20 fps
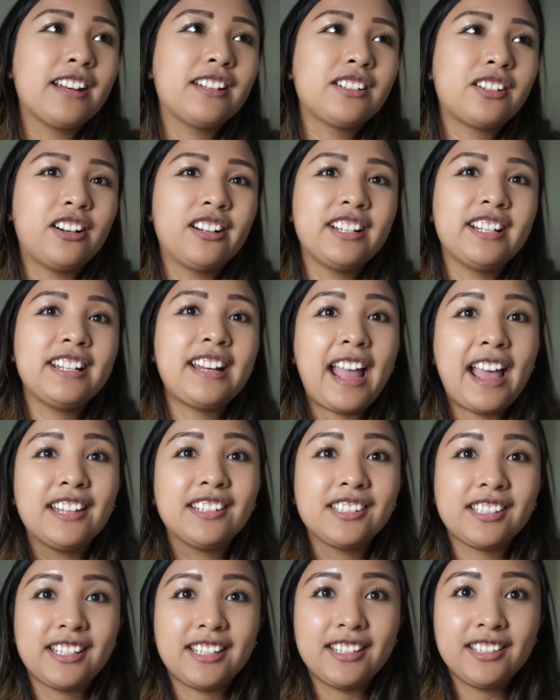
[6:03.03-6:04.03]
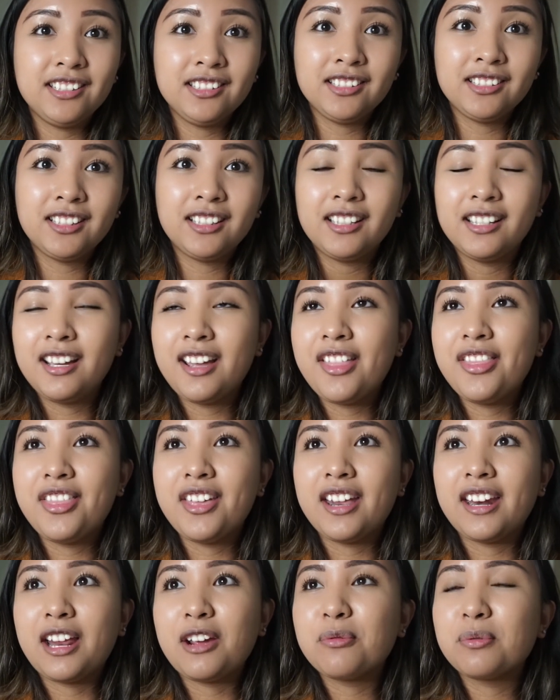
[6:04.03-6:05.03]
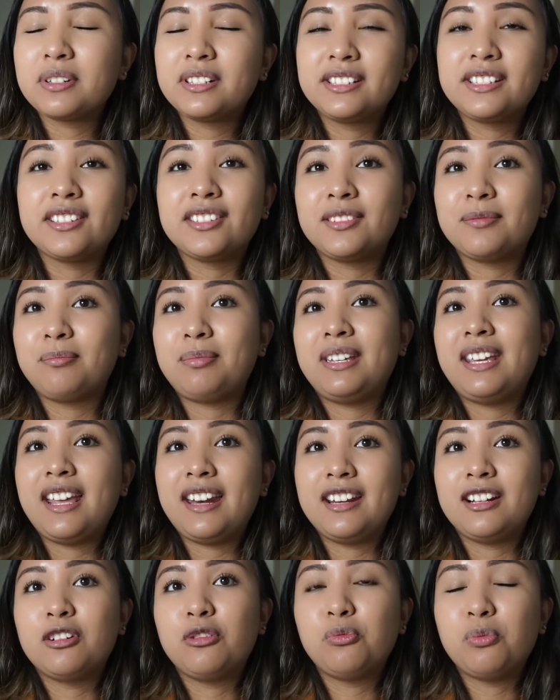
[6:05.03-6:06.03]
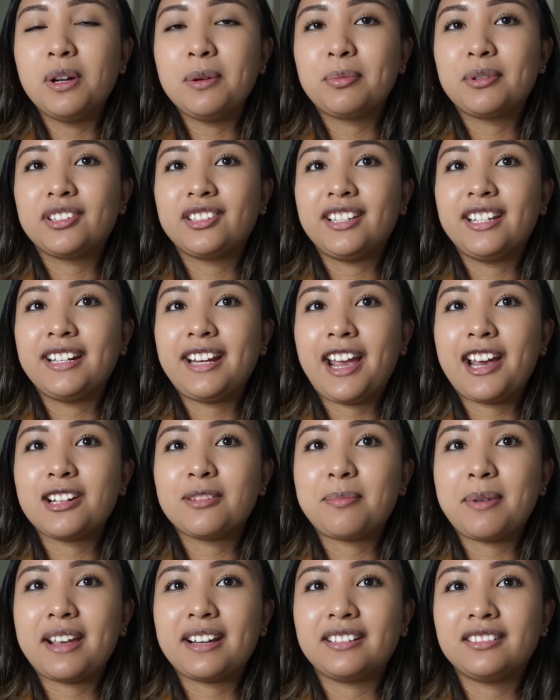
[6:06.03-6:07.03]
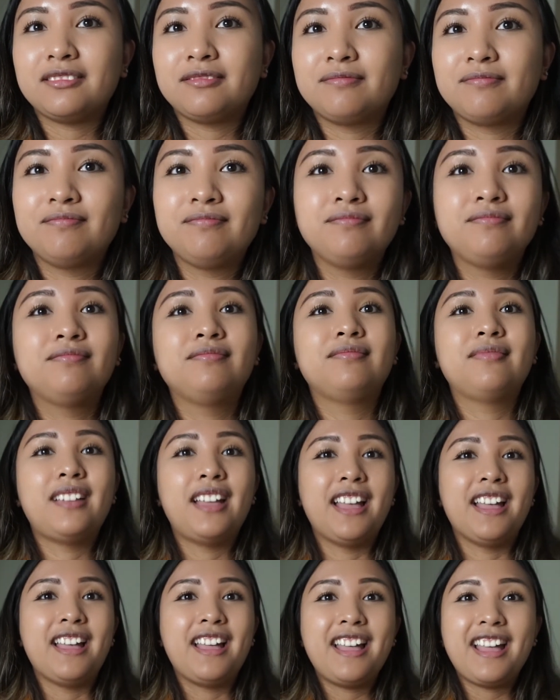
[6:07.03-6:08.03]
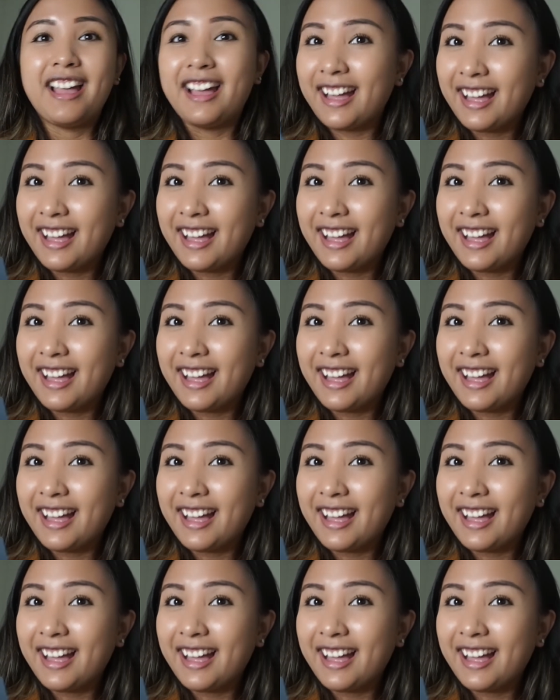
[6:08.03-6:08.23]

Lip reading: Target as is, then I would just be getting a 1% cash back. Haha,